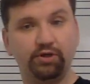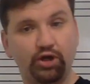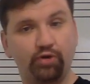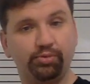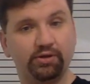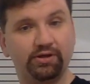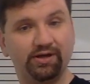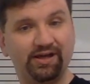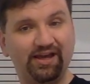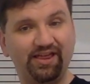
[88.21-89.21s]
Nope.
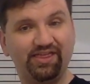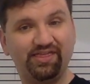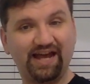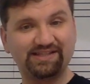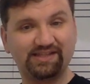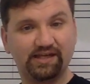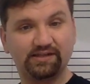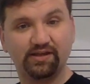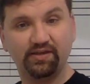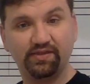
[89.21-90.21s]
That's
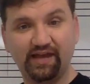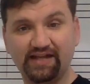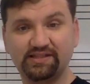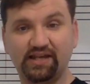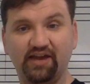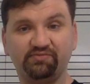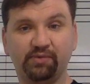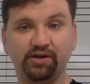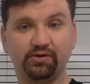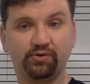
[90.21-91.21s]
it. That's an F
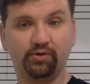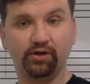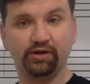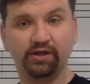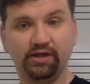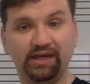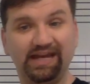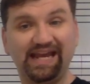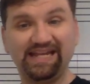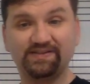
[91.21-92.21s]
minor chord.
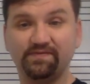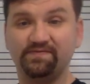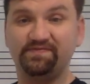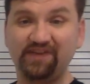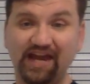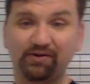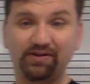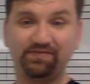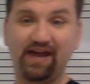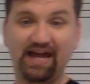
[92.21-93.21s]
It's
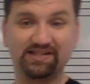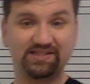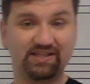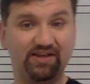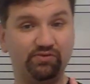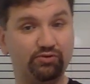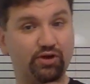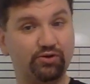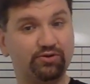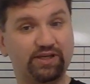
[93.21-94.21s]
very fast if you know
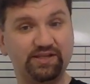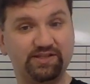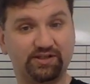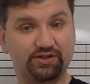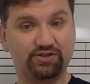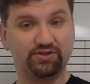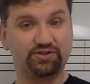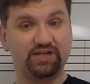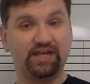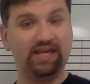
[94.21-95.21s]
your key
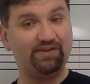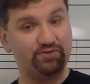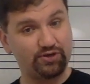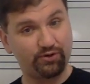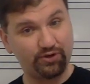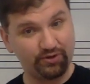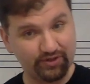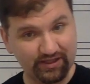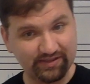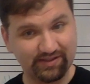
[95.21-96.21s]
signatures. If you don't know your
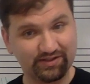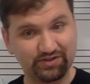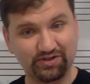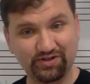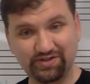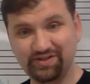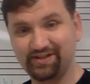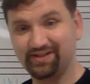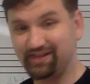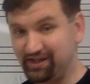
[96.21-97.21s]
key signatures,
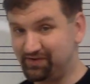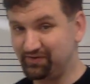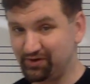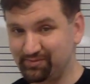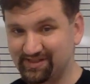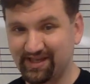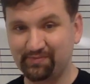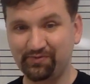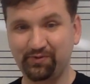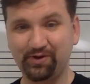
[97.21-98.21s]
like you've heard me say
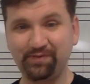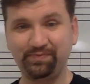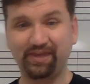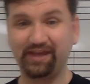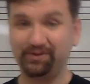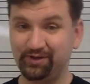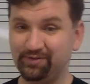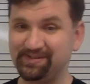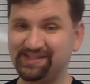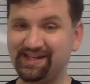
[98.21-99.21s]
before, and you'll hear
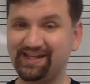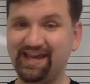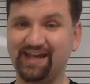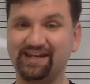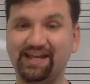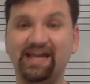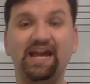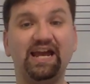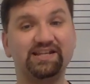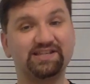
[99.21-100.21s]
me say again,
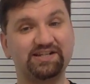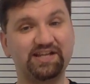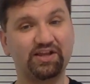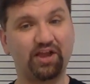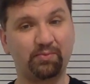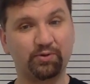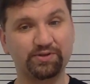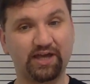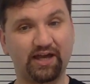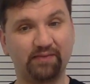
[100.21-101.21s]
it's going to take a lot more
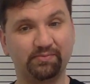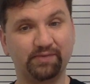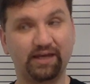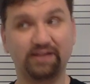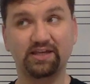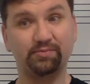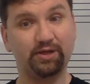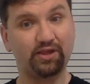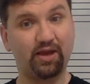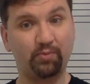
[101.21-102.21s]
time, and it's going to be
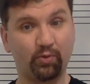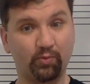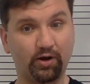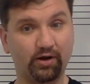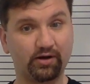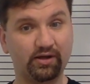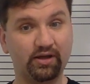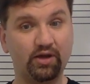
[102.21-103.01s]
a lot more work.